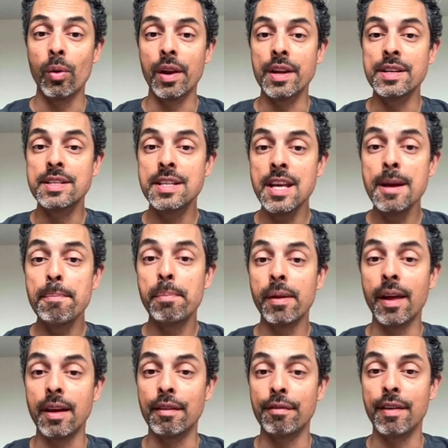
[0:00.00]
well, a deep
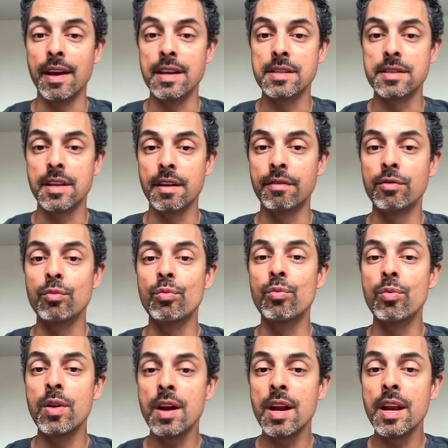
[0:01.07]
plane facelift
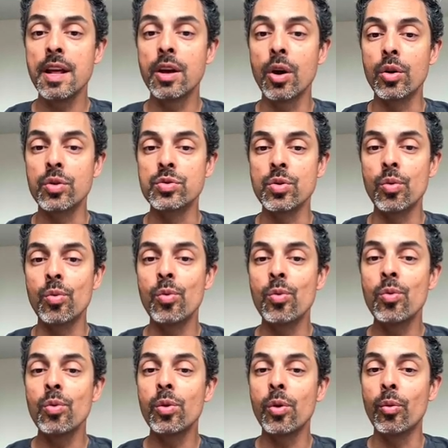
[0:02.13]
really goes
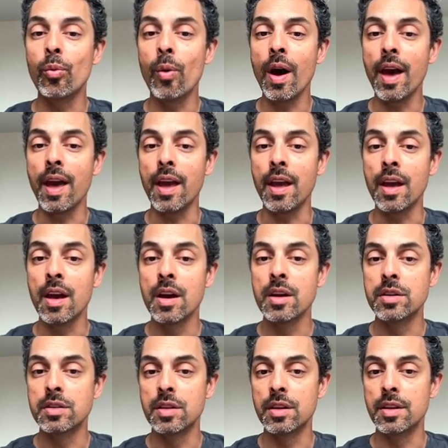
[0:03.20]
all the way
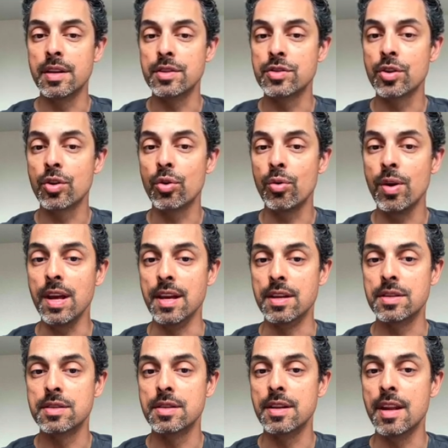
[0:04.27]
to this
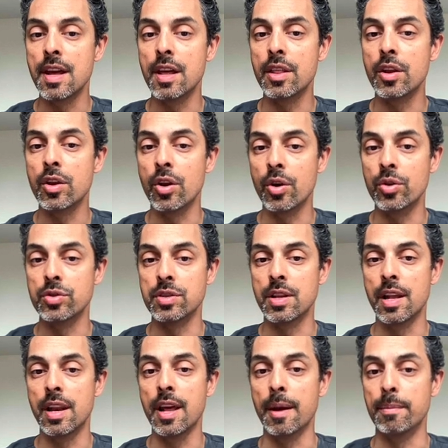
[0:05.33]
crease near the nose and
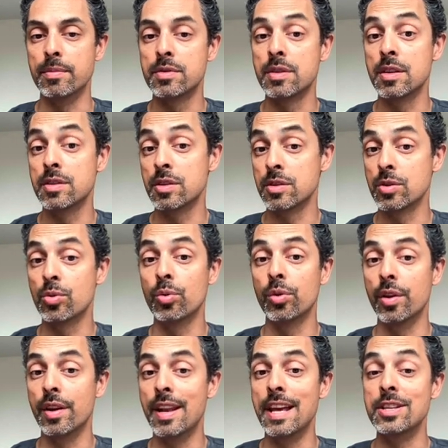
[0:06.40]
the lips. This is called
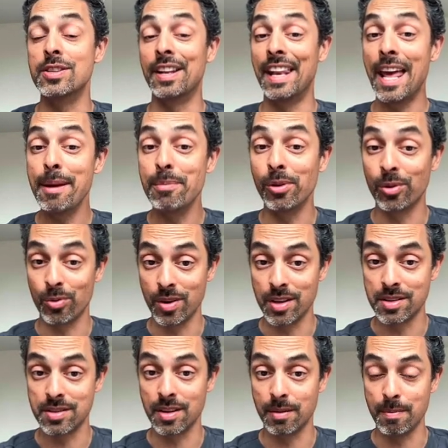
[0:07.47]
the nasolabial
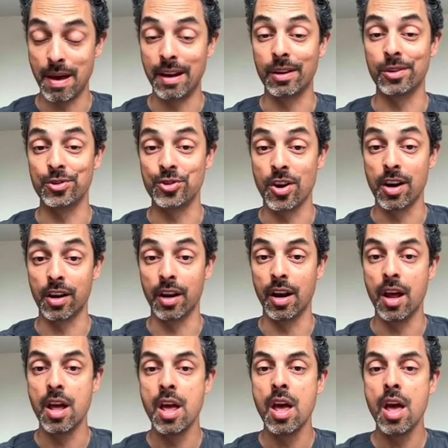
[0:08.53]
crease in medical jargon.